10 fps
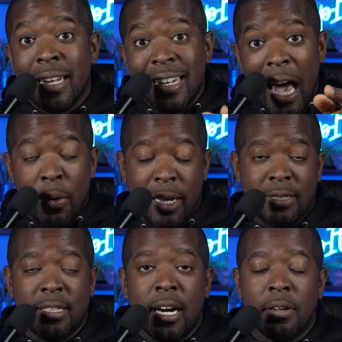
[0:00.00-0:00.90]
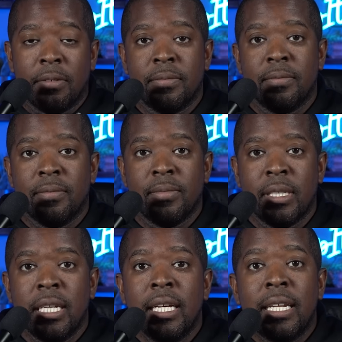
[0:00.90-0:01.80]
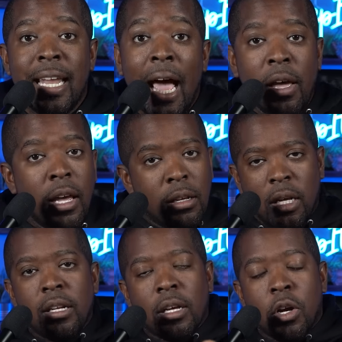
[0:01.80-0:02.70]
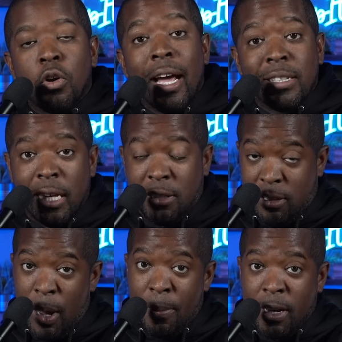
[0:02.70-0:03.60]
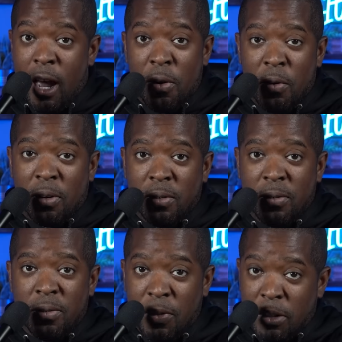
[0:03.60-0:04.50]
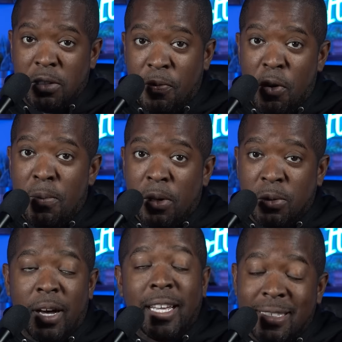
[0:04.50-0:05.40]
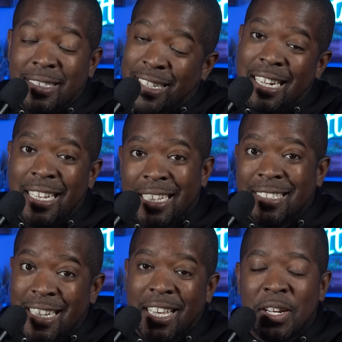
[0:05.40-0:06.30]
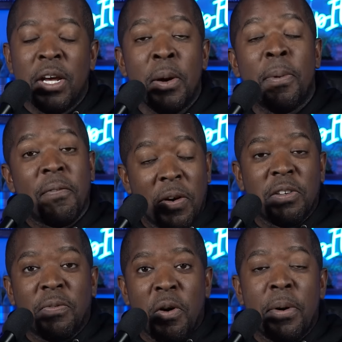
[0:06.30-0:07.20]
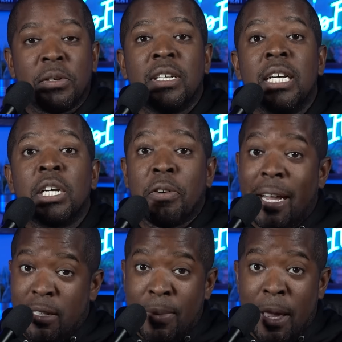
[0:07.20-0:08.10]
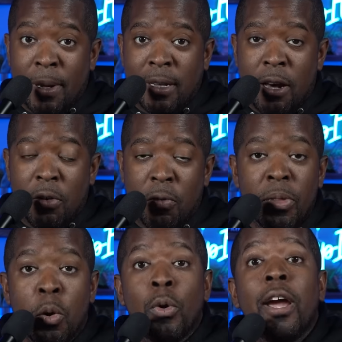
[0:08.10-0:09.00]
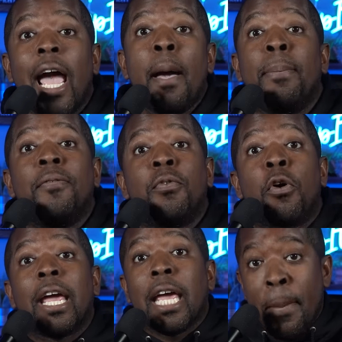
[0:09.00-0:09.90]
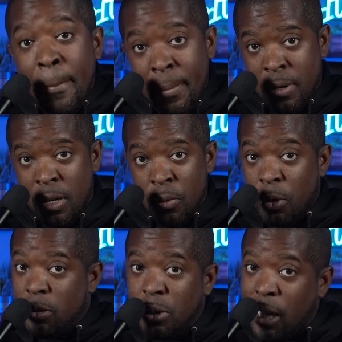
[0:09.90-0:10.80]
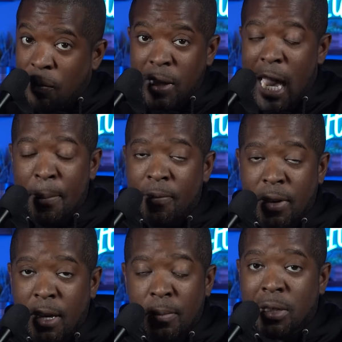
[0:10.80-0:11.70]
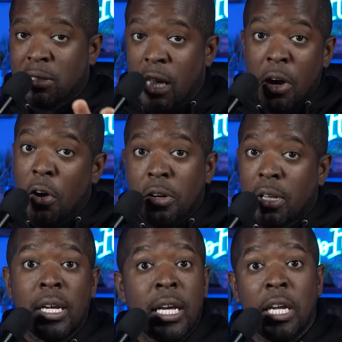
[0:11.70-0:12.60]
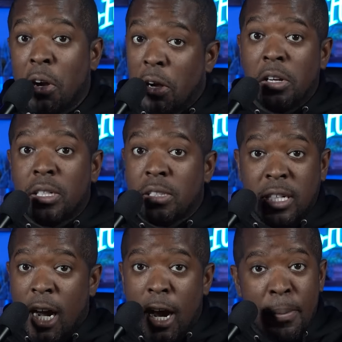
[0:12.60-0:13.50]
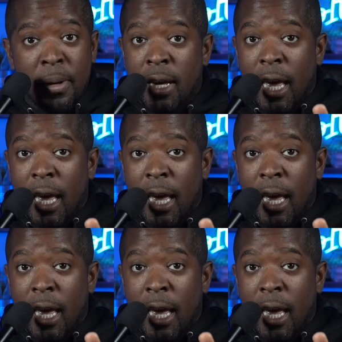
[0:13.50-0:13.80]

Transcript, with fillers: Now that's done. Now, and, and, and congratulations to Mike Macdonald, first and foremost. Well, I guess it's kind of like second. But first and foremost, congrats to Mike Macdonald. We're happy for him. We, we're definitely happy for him because he earned it. He earned his job.